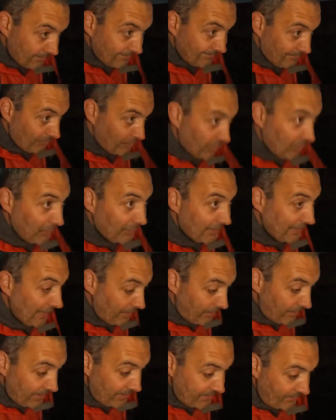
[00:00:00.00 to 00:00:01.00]
We know what that
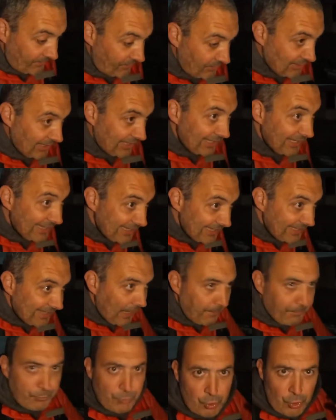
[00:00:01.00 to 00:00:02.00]
means if there's a little
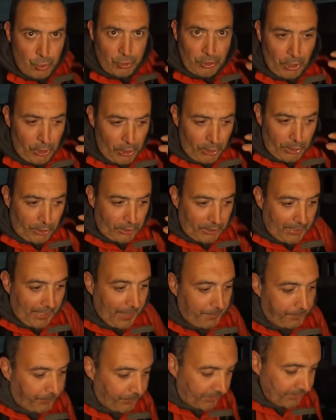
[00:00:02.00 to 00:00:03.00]
gap, just a little
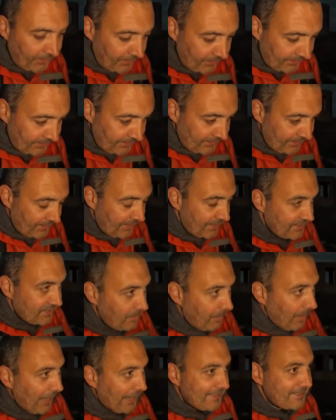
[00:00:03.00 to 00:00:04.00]
gap, as the
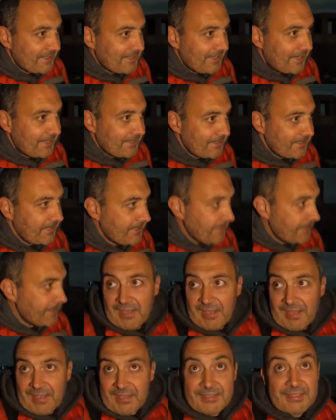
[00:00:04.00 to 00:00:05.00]
man says.
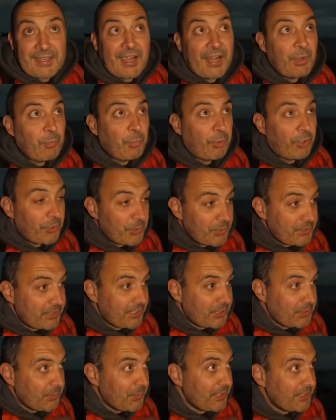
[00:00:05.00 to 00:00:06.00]
It's kind of one of those
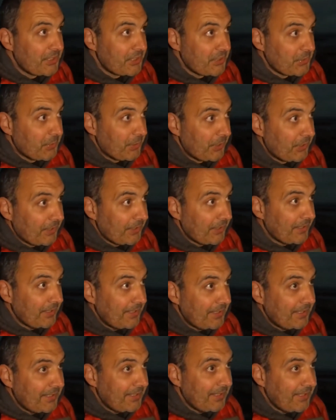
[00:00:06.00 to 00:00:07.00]
situations where
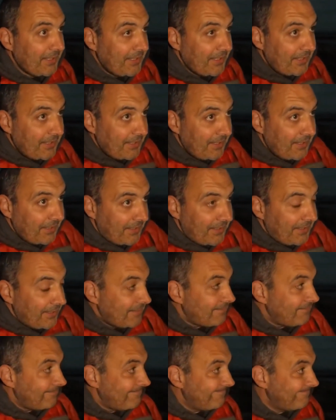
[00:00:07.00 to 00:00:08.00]

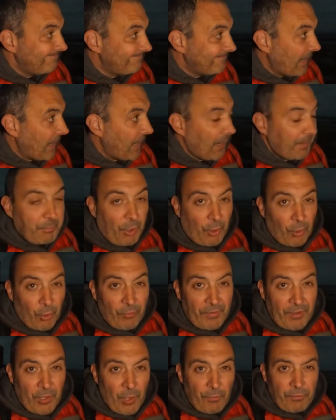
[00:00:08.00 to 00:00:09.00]
I'm not
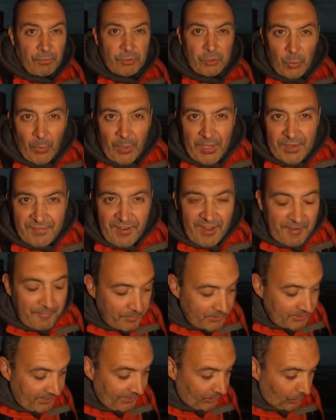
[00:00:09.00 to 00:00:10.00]
overly hopeful,
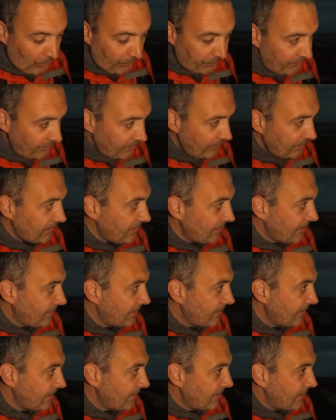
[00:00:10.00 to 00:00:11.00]
25% hopeful,
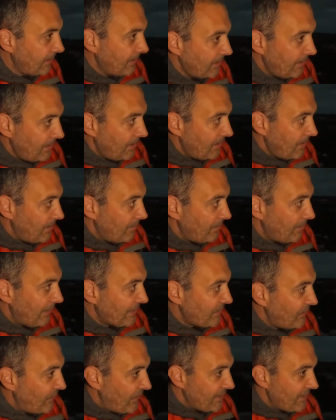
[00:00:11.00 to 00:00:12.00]
but let's
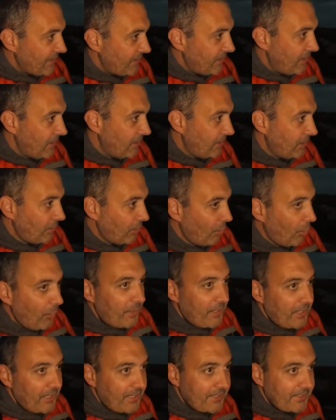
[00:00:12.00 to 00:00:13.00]
face it, all we
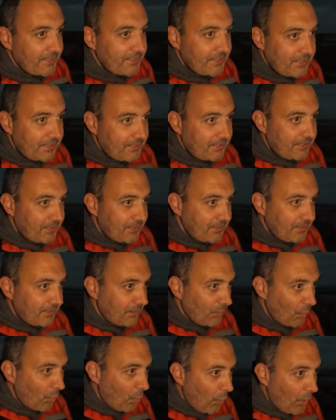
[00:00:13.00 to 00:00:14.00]
need is
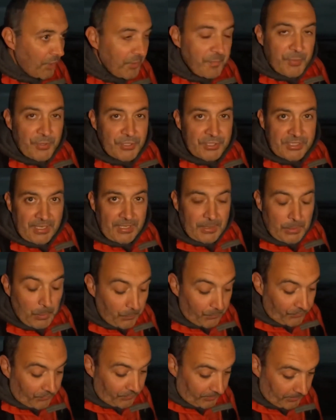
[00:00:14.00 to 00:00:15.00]
1%
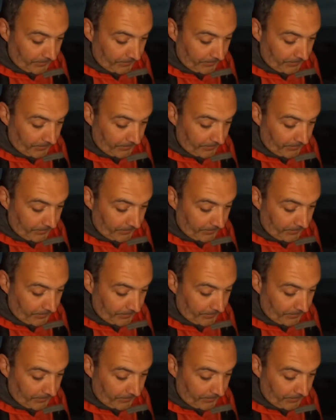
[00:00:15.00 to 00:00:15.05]
hopeful,